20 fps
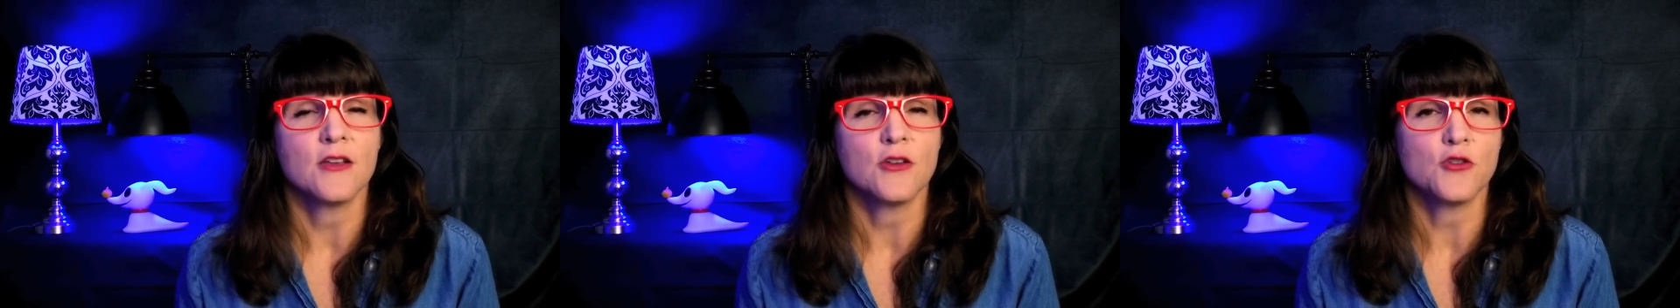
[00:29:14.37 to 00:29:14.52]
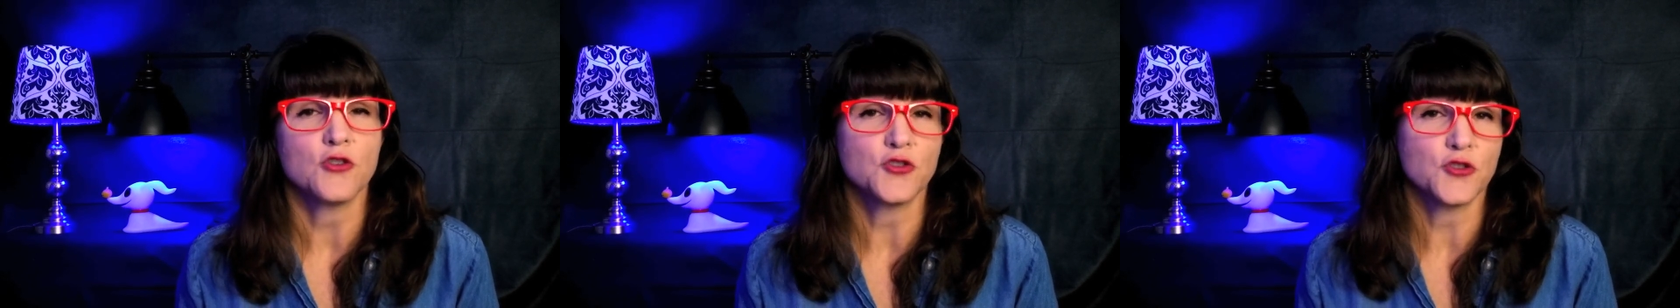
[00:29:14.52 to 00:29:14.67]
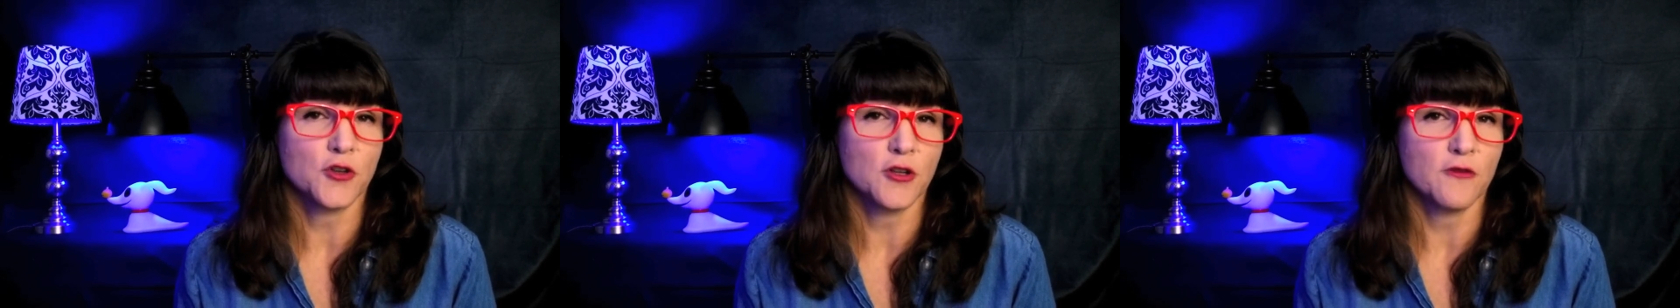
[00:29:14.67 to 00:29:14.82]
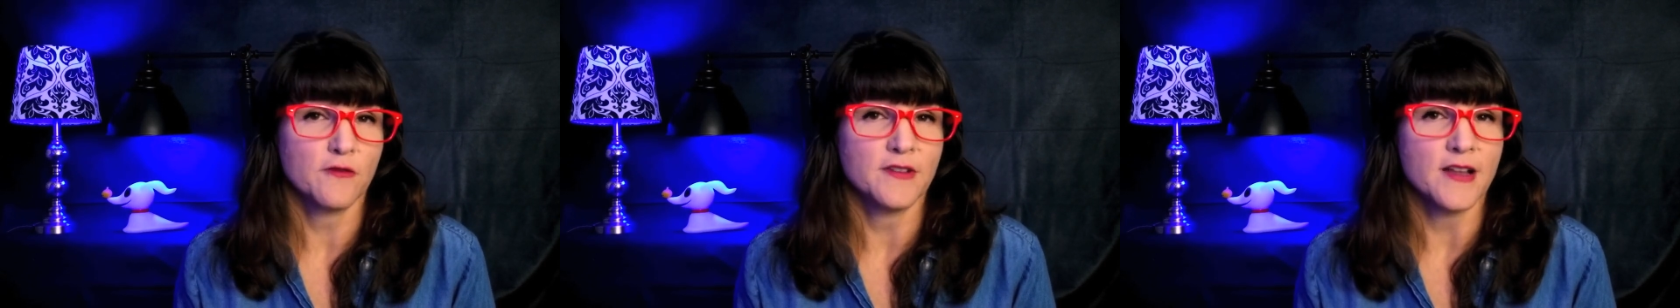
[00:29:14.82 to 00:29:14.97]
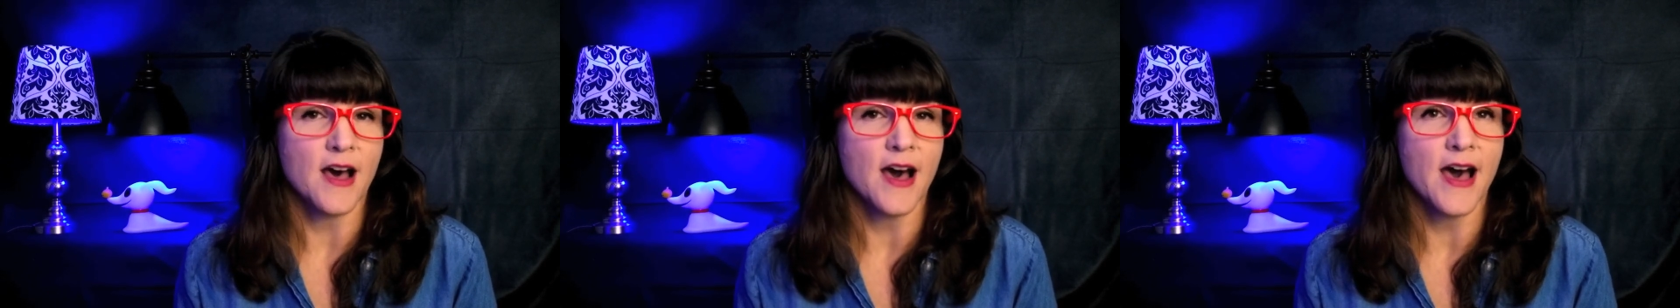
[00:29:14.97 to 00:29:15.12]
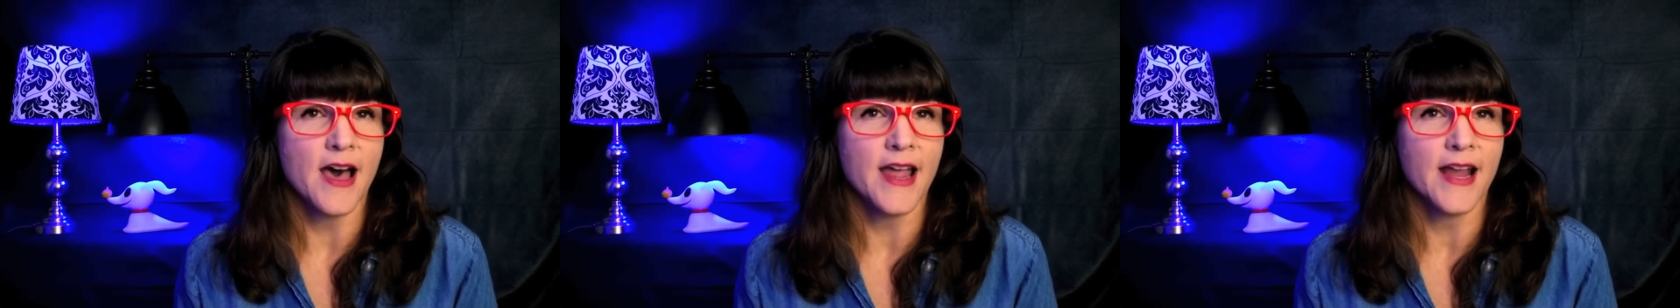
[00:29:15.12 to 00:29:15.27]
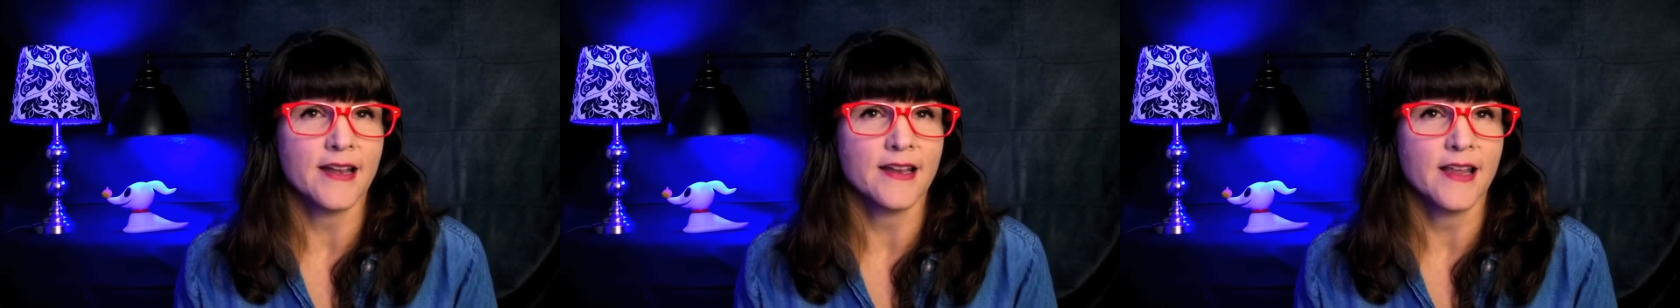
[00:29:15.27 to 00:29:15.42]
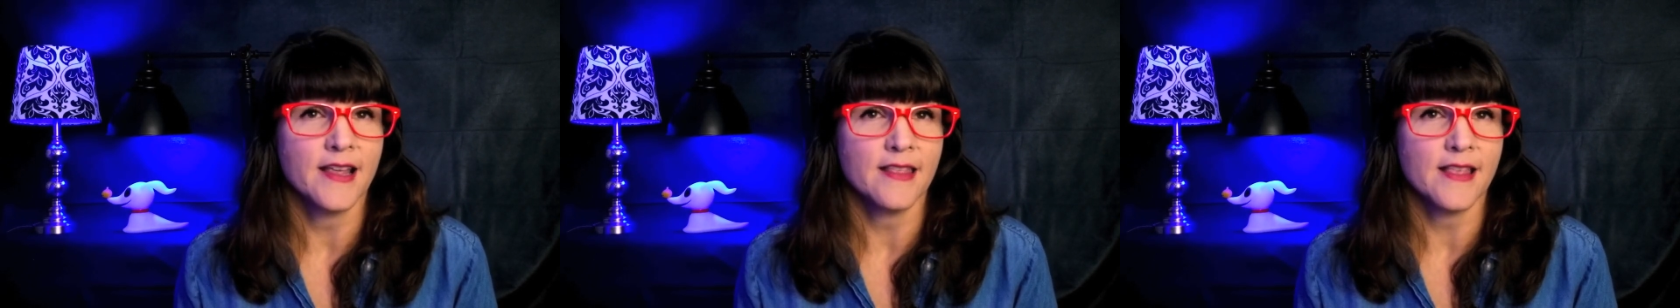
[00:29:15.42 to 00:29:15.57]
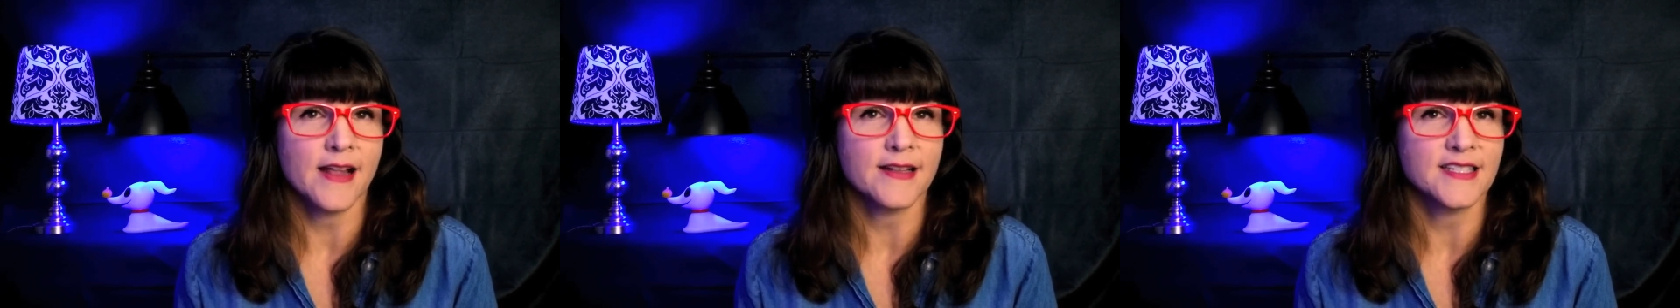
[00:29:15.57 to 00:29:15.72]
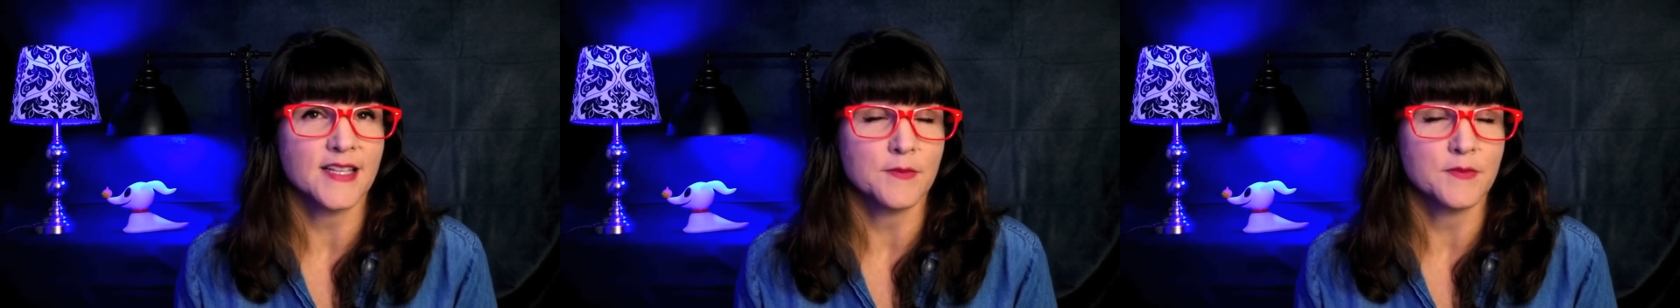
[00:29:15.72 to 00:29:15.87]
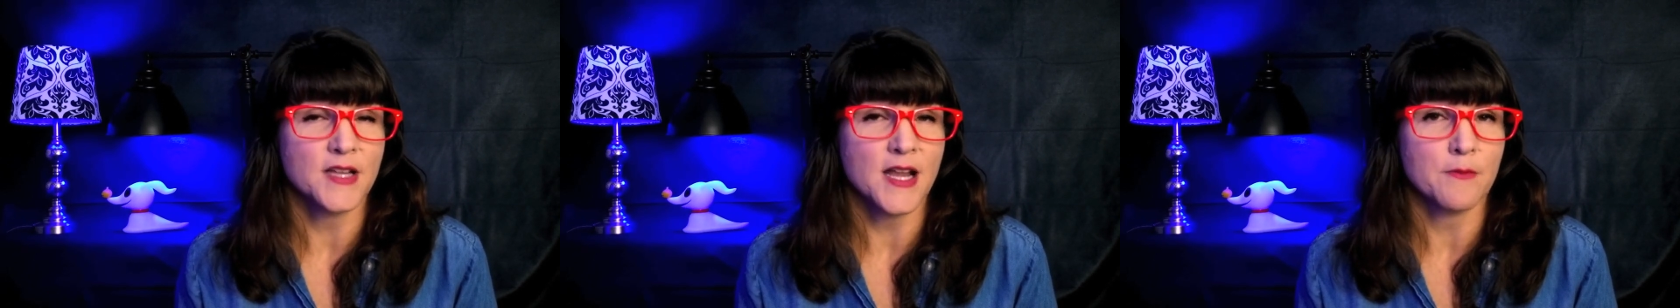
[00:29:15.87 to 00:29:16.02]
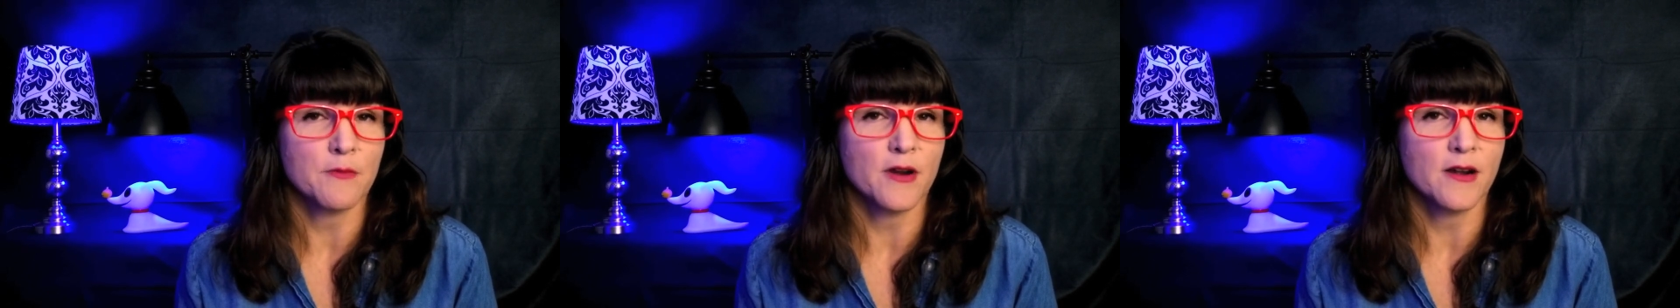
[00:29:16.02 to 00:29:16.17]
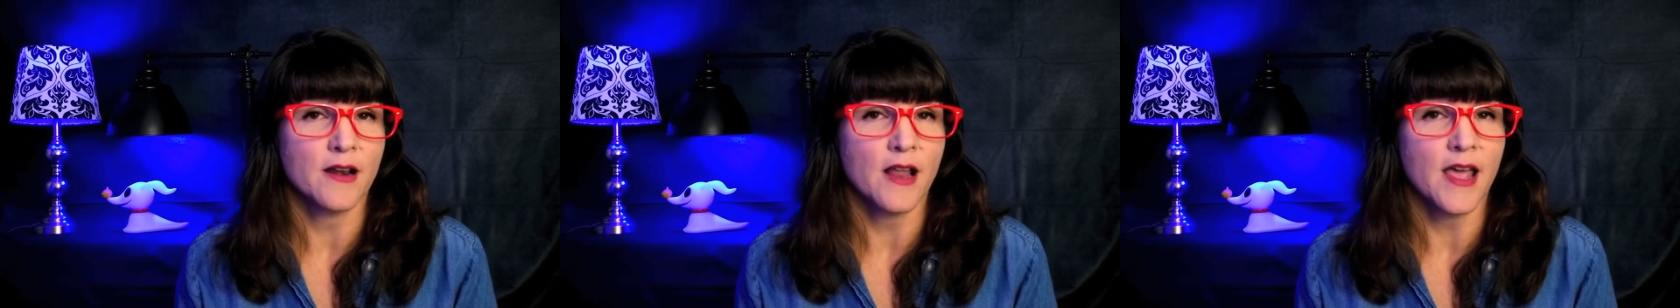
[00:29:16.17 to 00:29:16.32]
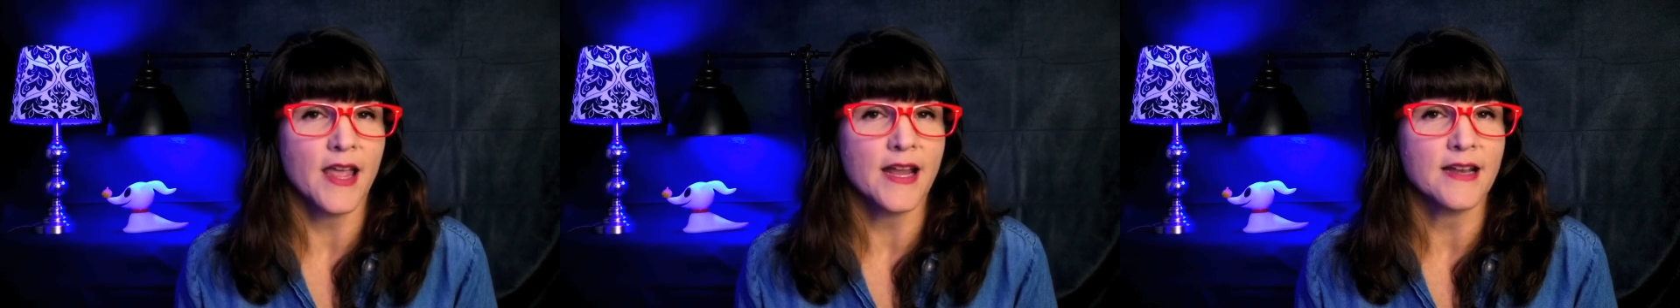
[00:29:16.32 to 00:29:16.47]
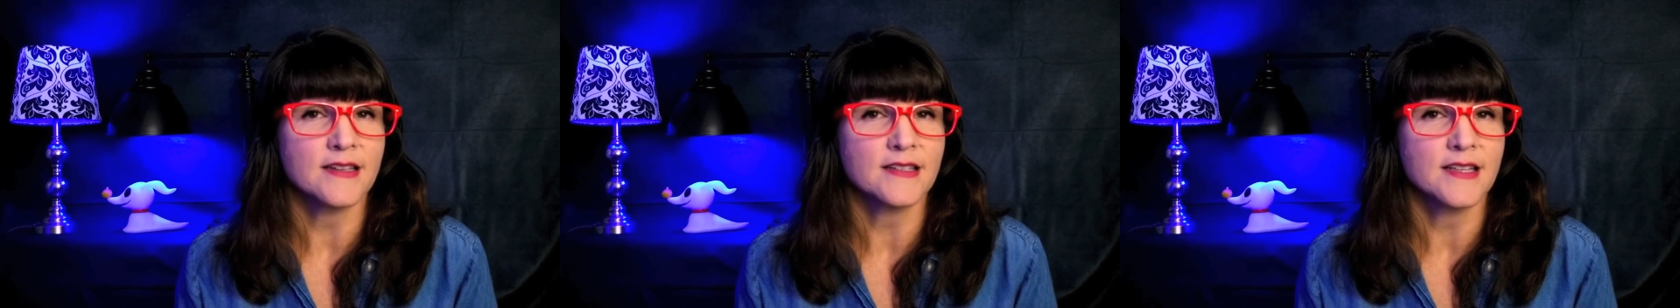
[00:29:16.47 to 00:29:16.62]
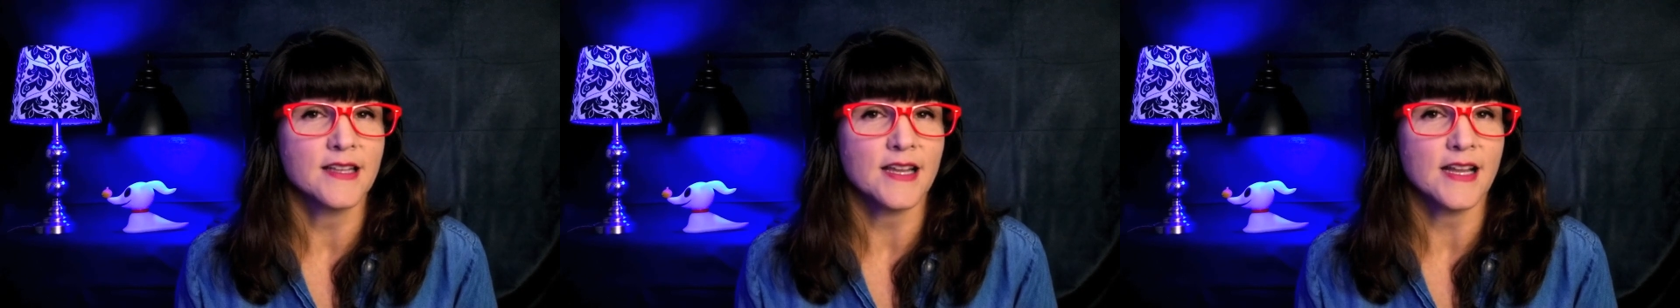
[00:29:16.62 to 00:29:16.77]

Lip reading: who should have died that September night